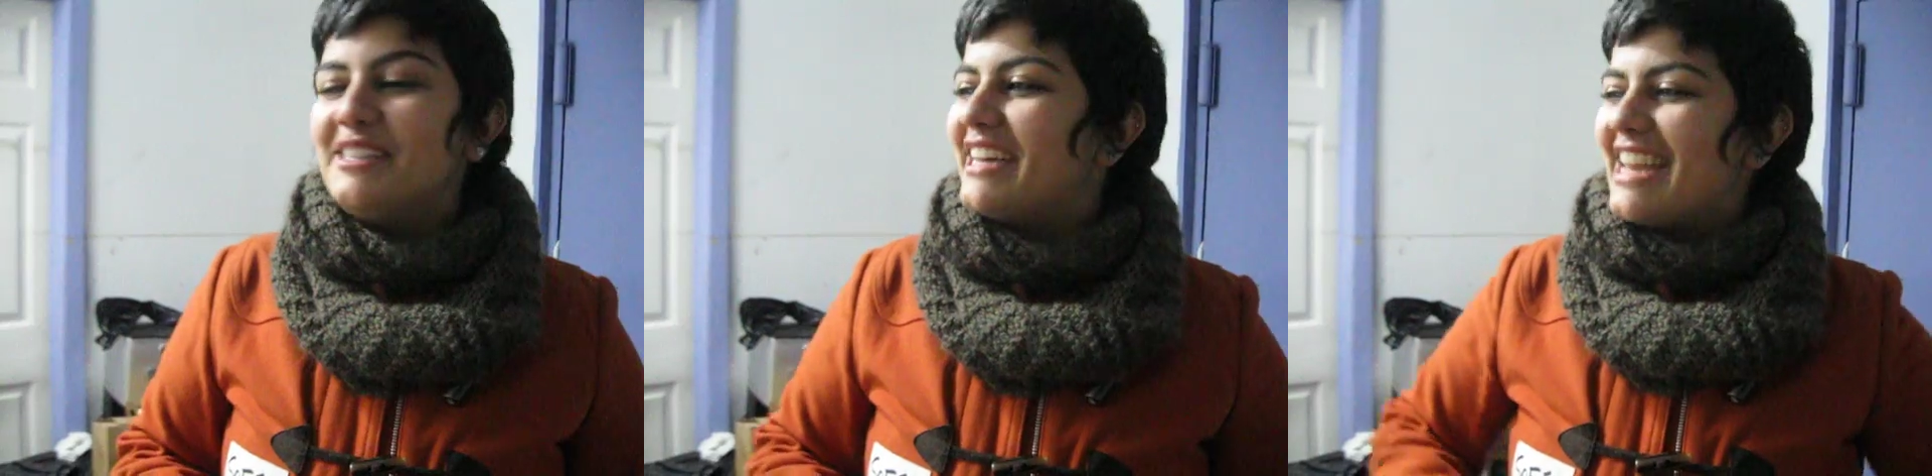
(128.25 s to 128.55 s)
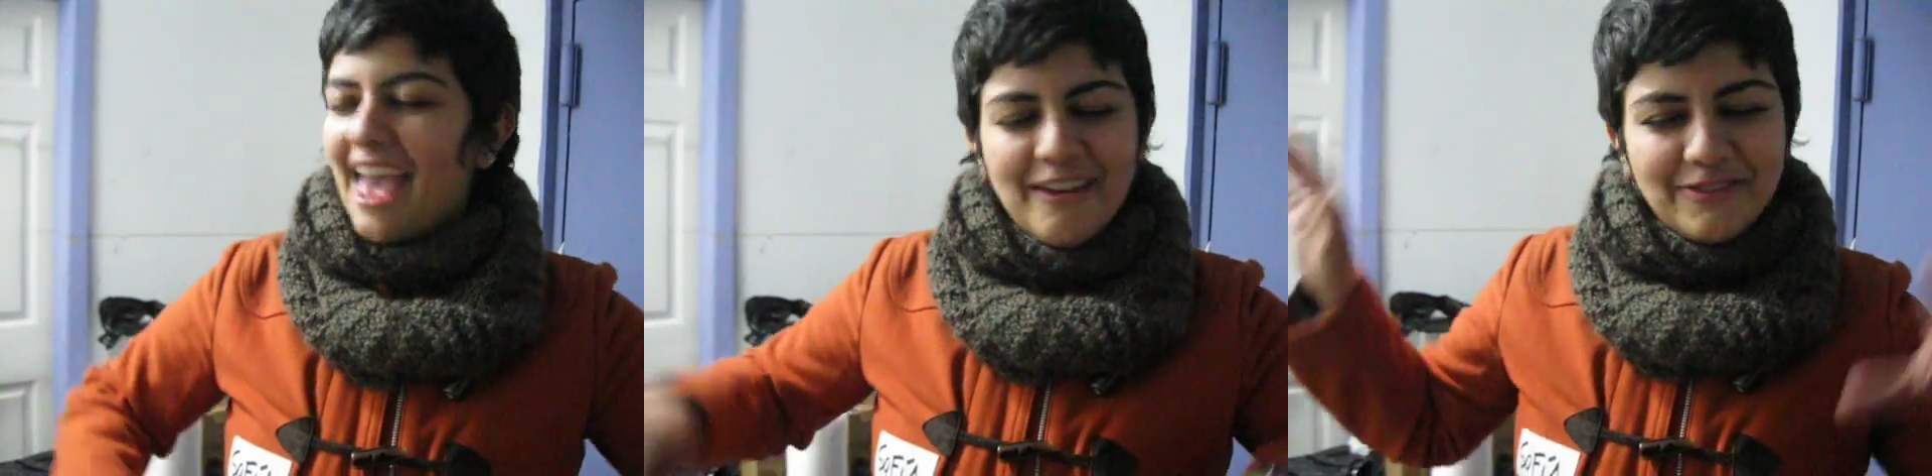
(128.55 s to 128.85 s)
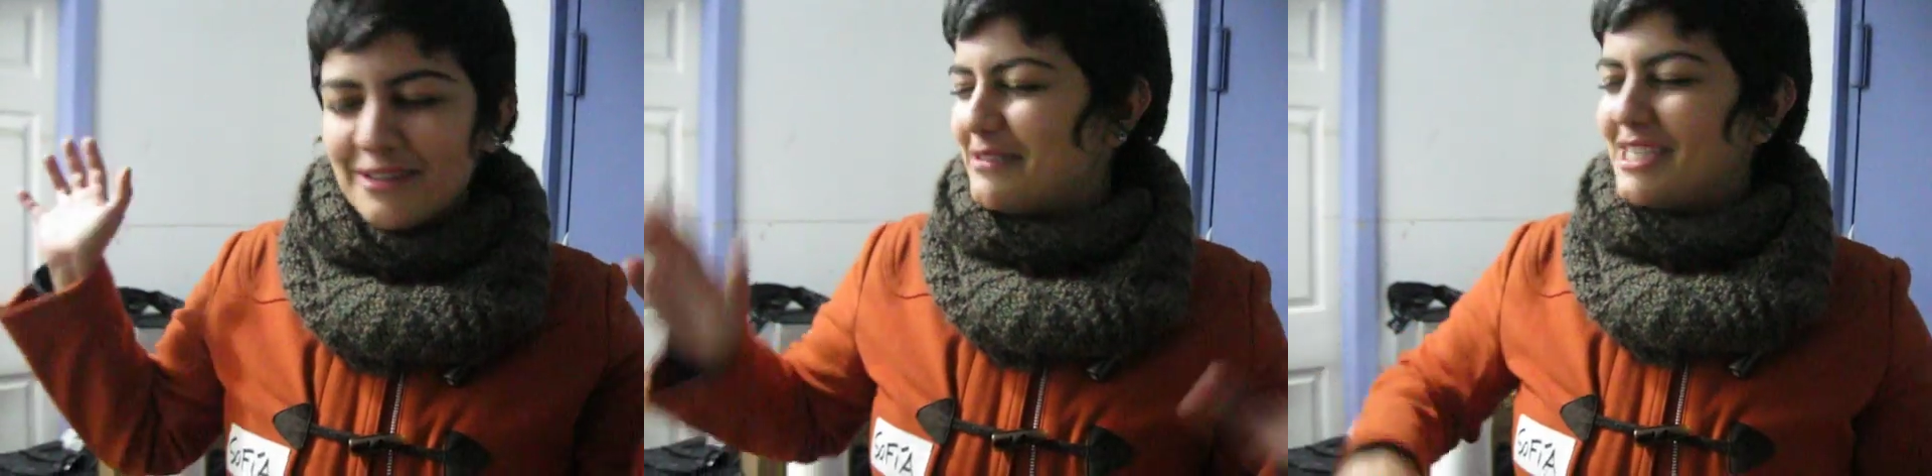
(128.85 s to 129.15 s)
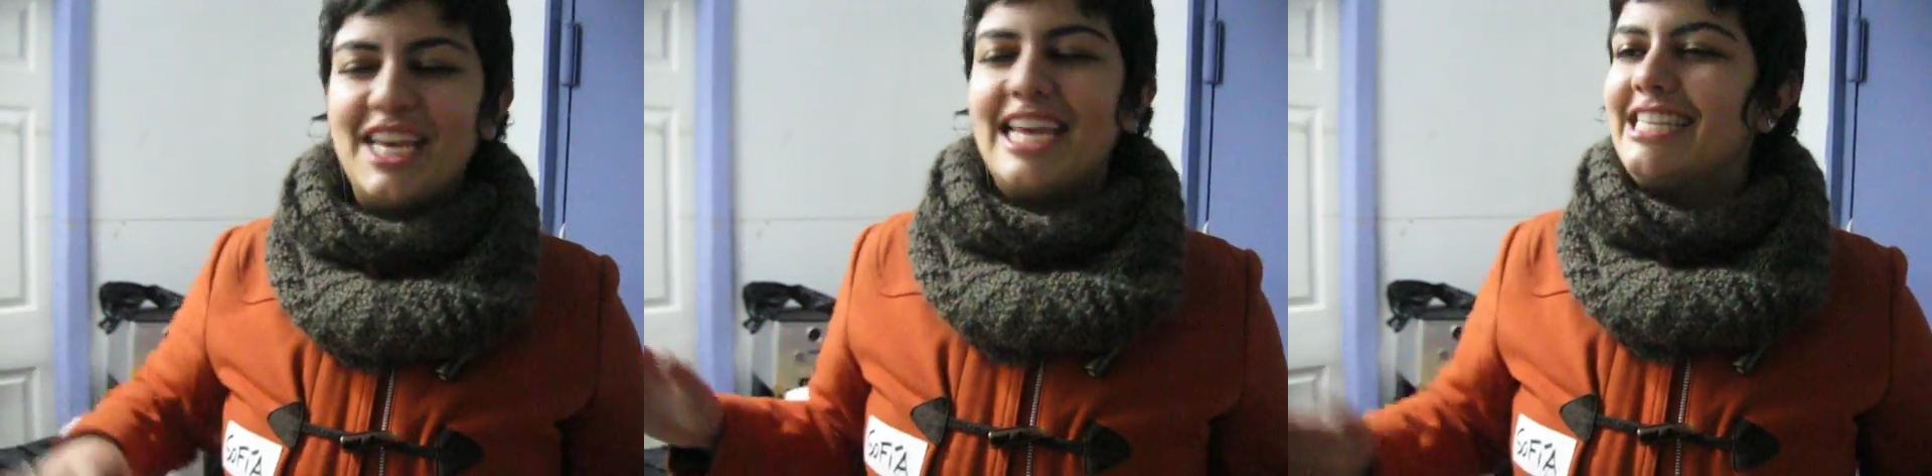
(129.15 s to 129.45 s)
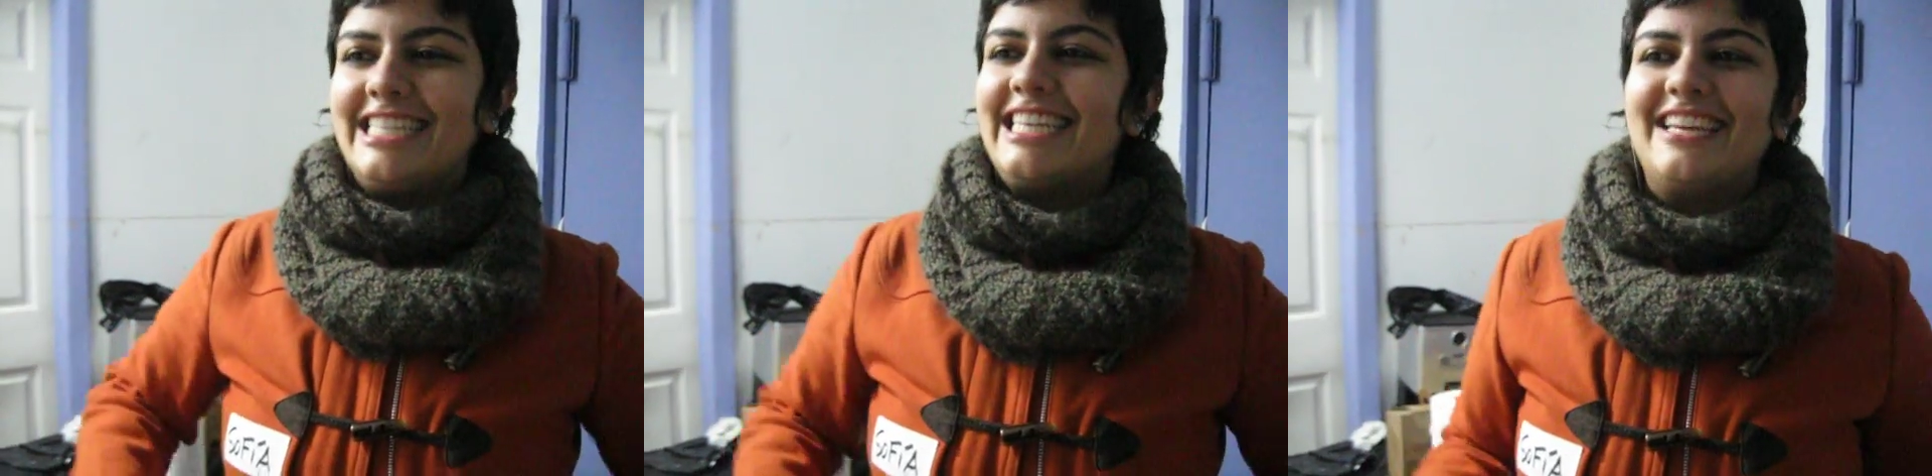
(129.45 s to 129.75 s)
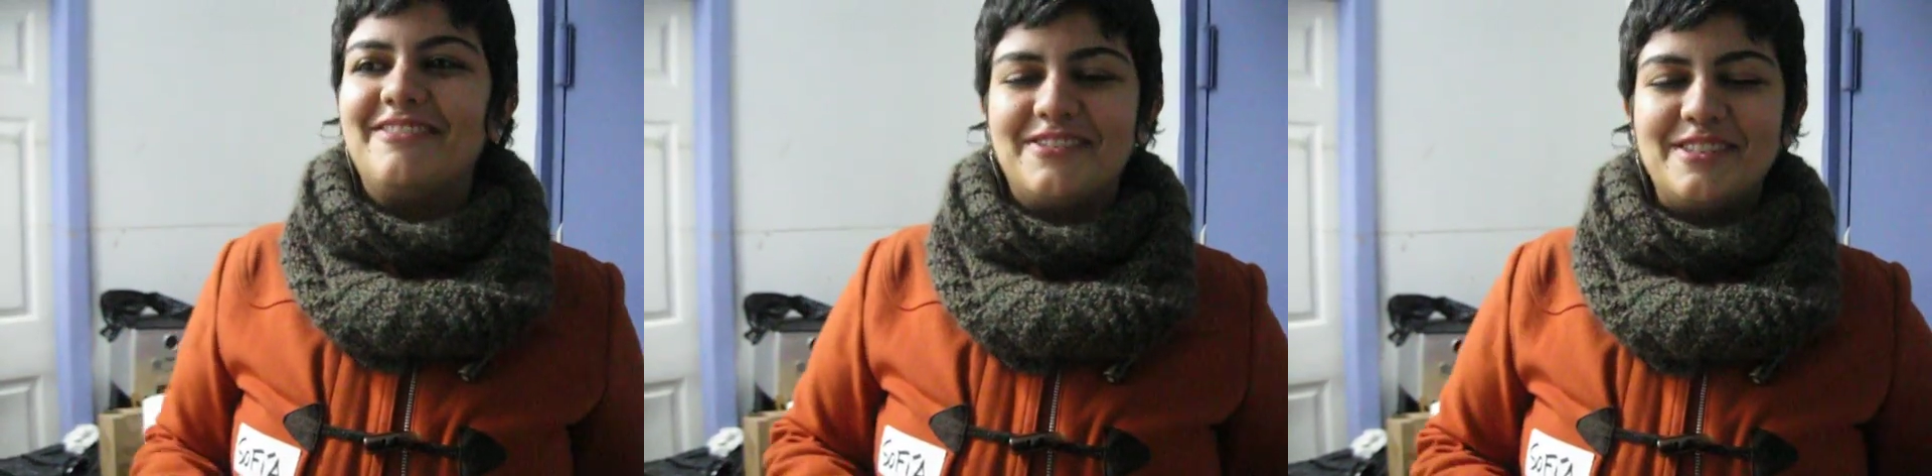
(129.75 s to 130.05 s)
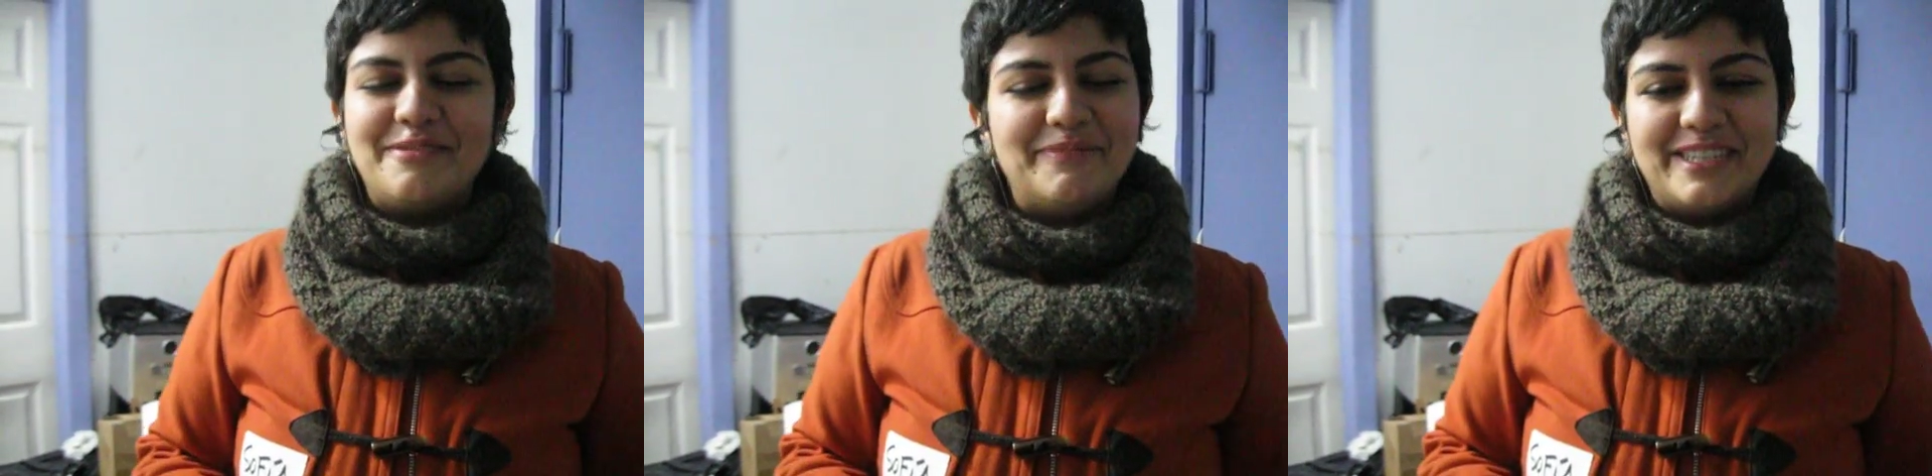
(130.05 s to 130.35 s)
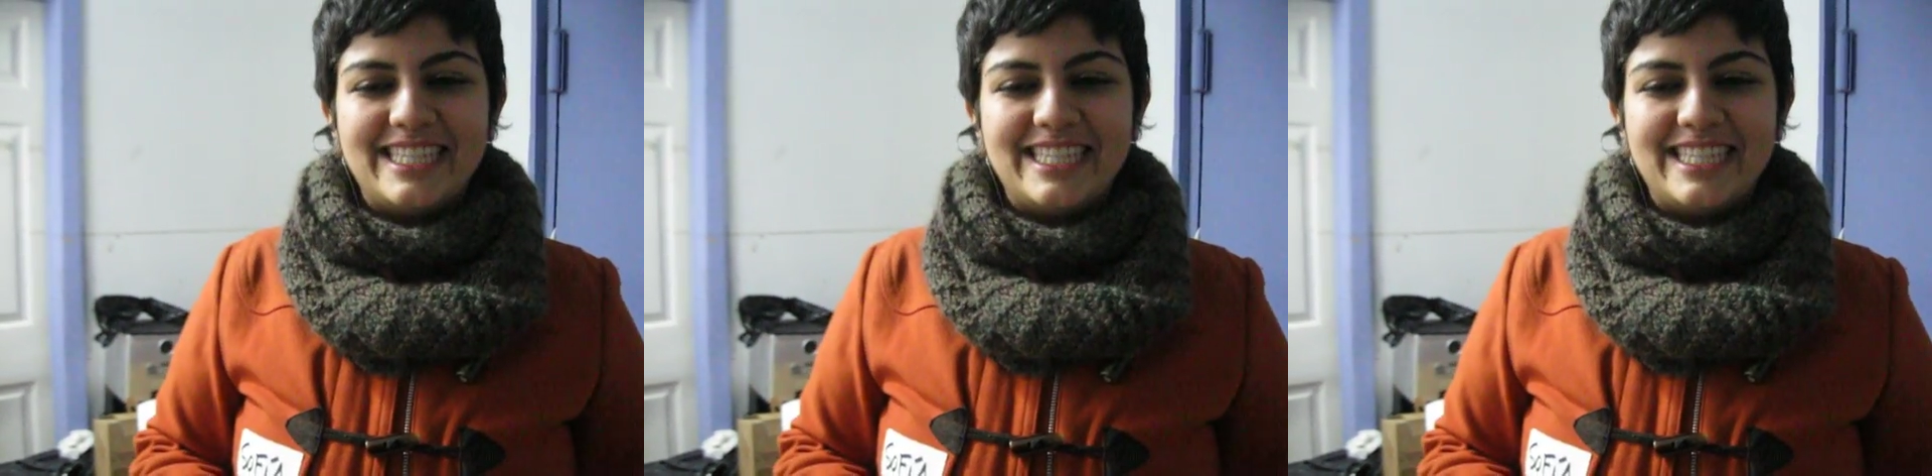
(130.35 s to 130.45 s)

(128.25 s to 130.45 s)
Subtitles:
and everyone was chanting, everyone was super